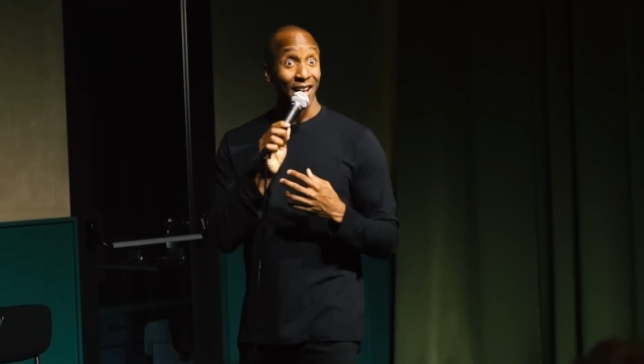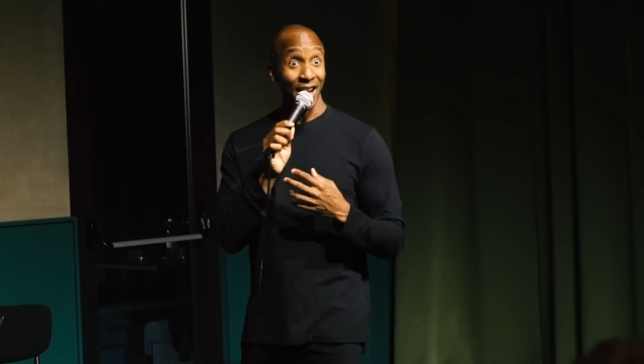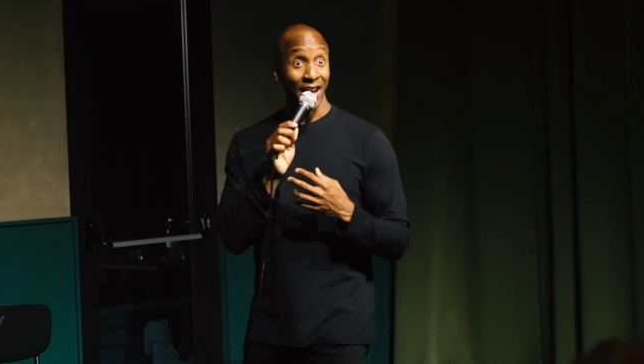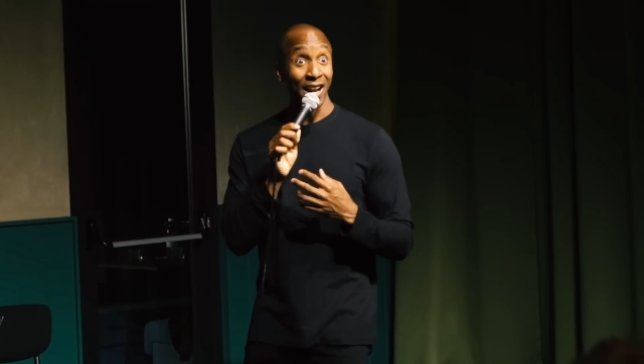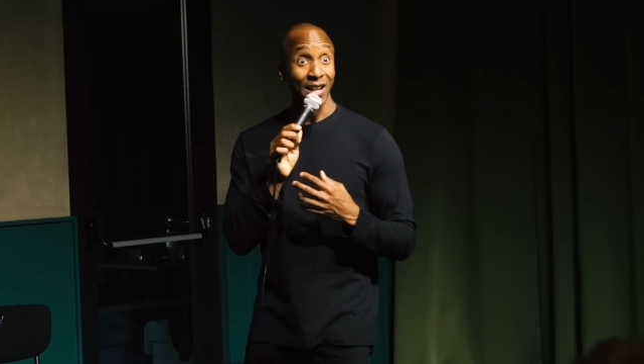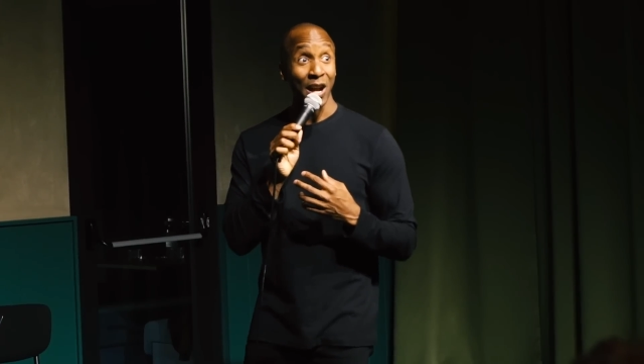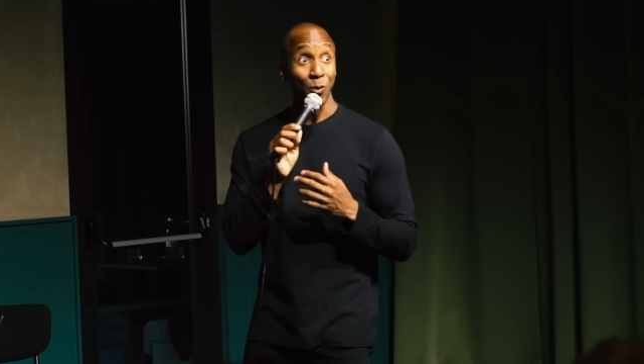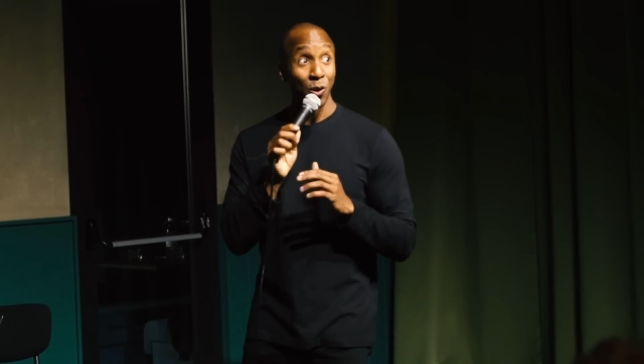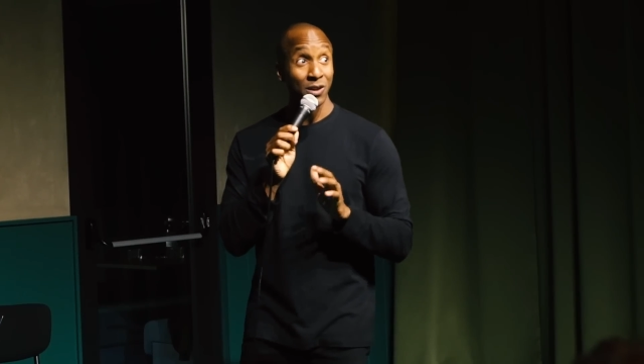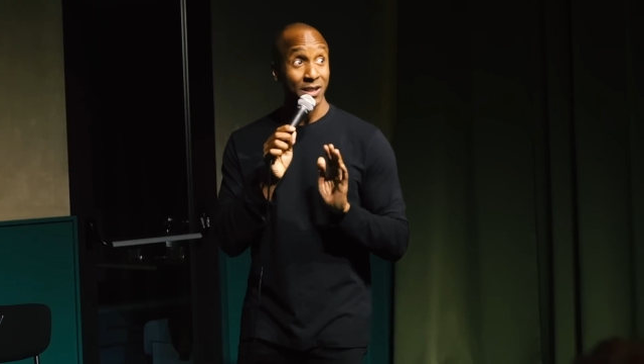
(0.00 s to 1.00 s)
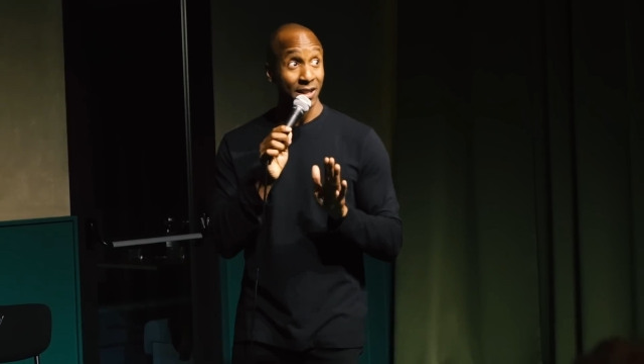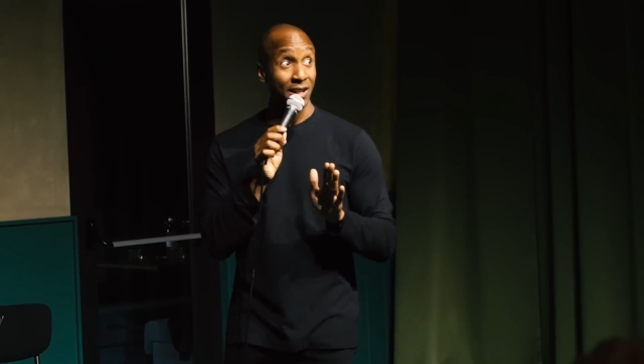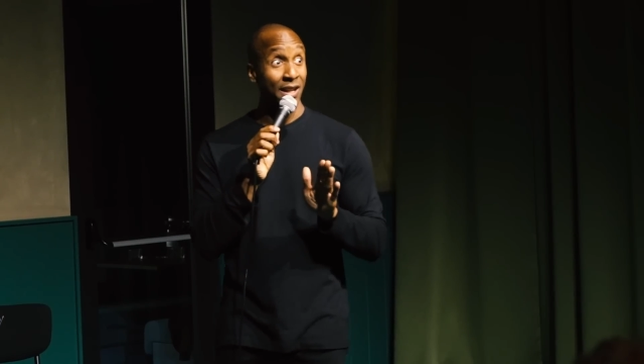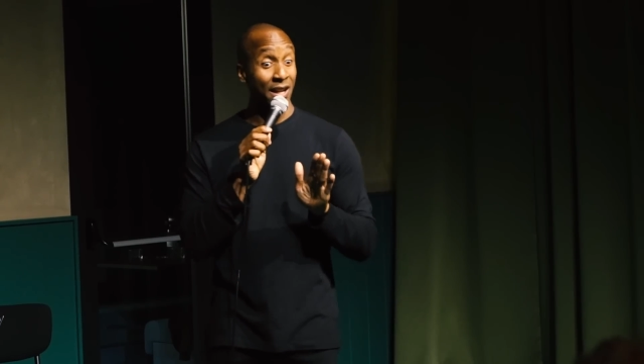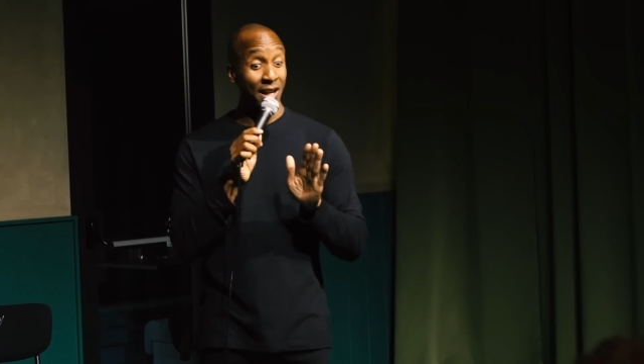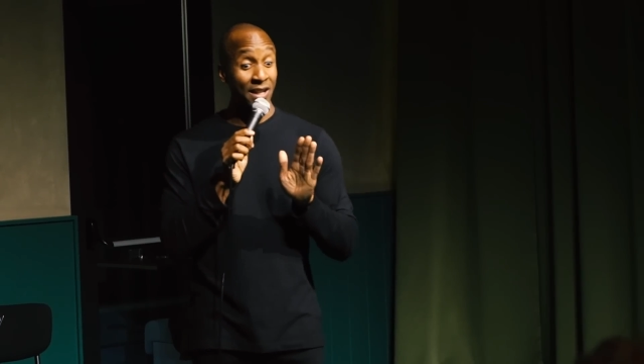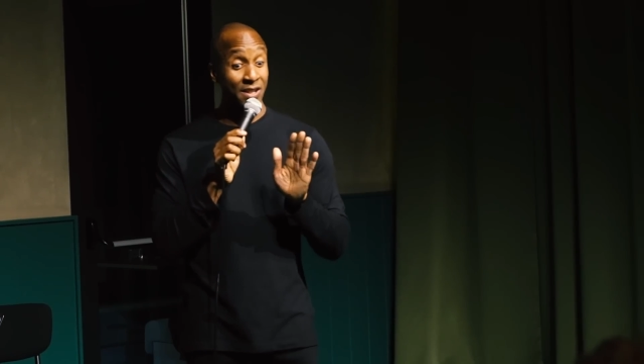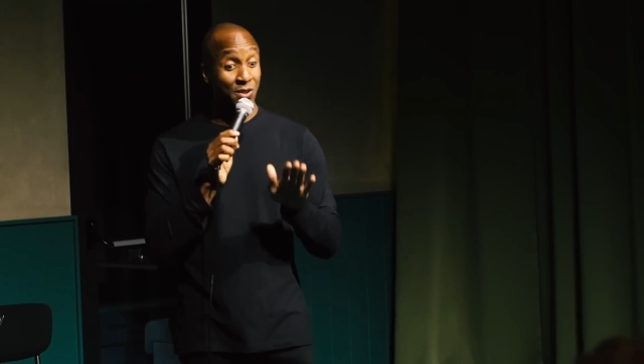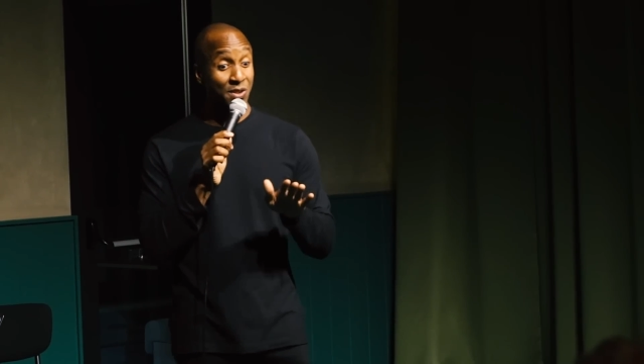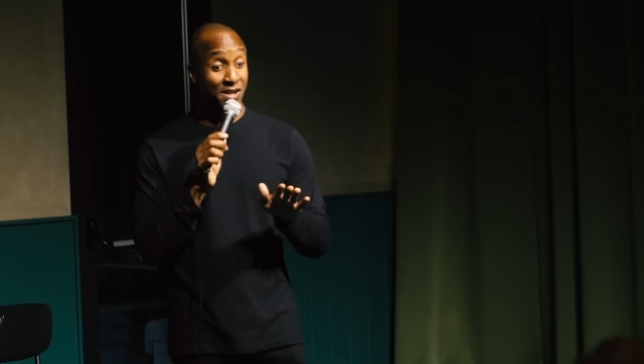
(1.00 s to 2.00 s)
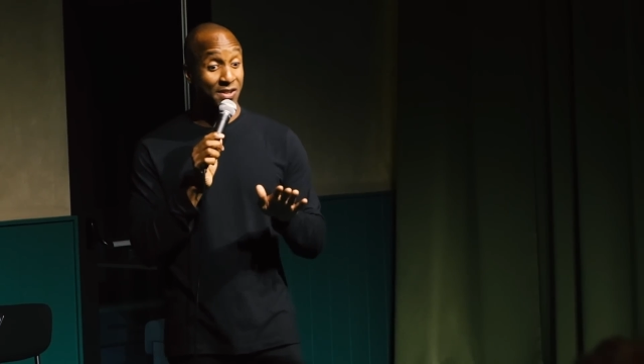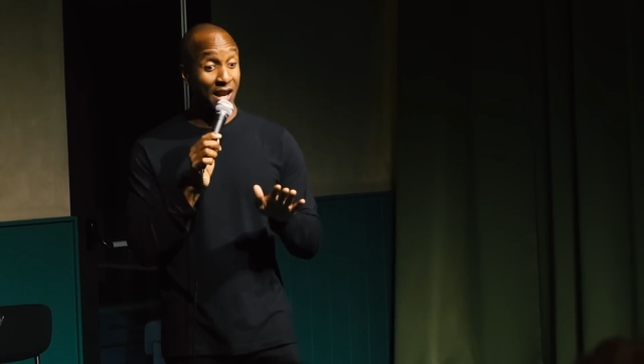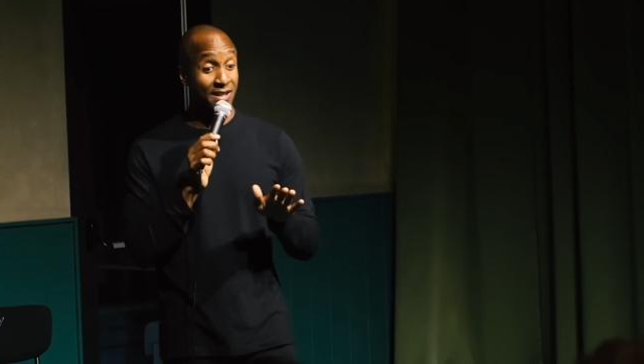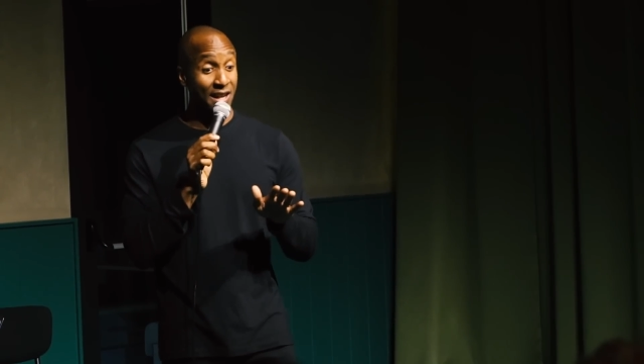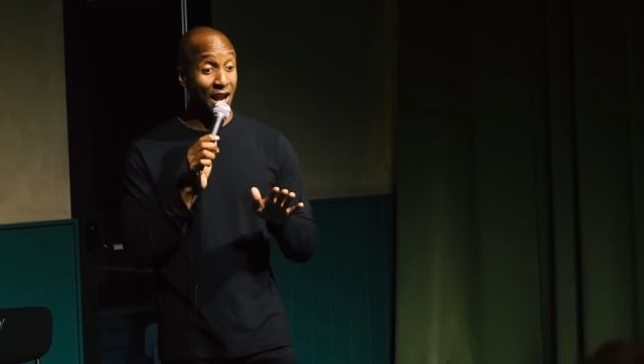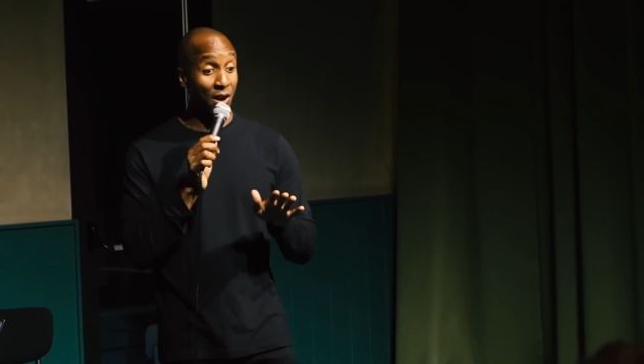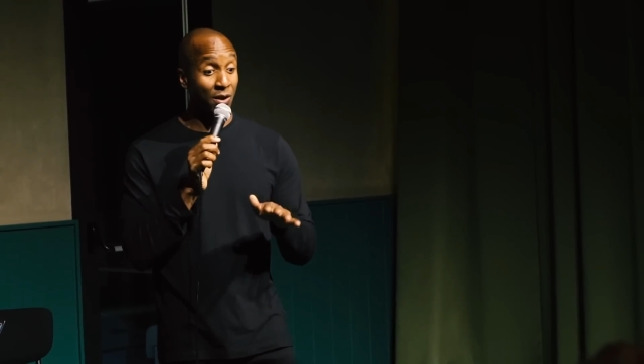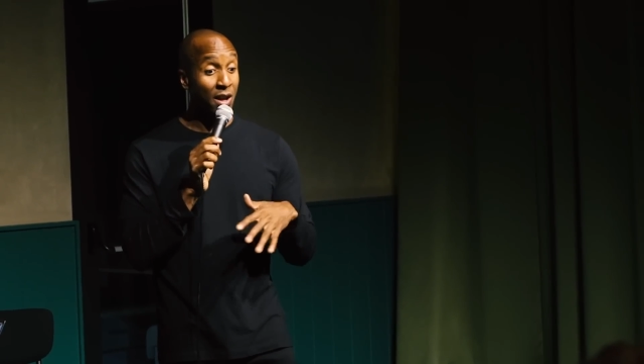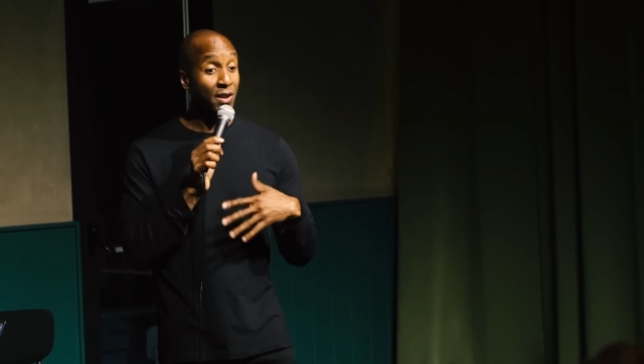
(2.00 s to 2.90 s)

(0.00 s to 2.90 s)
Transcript: And I walked in, and as soon as I sat down,